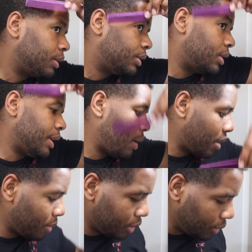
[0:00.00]
So now what
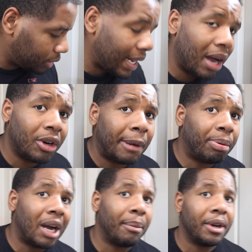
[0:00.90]
I want to do is tackle that
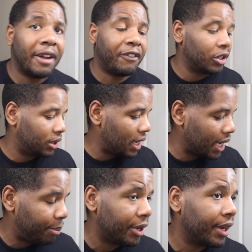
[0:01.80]
first
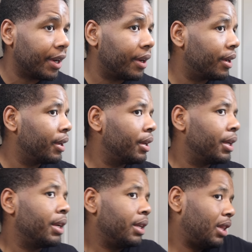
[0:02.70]
line I put in there.
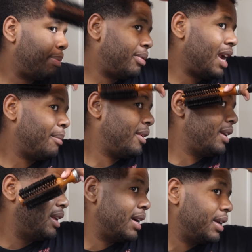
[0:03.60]
The
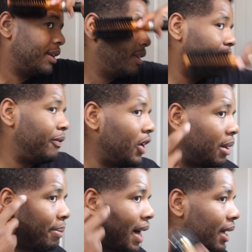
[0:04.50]
primary line, the
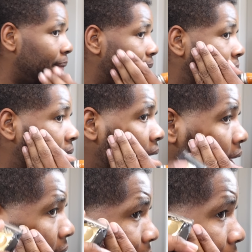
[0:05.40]
very bottom.
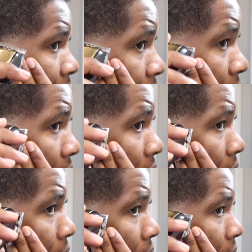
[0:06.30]
So
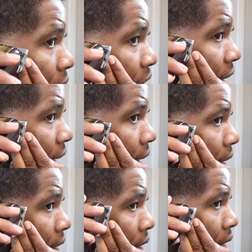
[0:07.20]
very
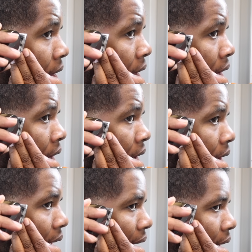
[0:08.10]

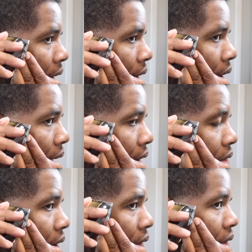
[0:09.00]
lightly, light
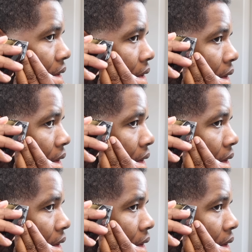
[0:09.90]
strokes.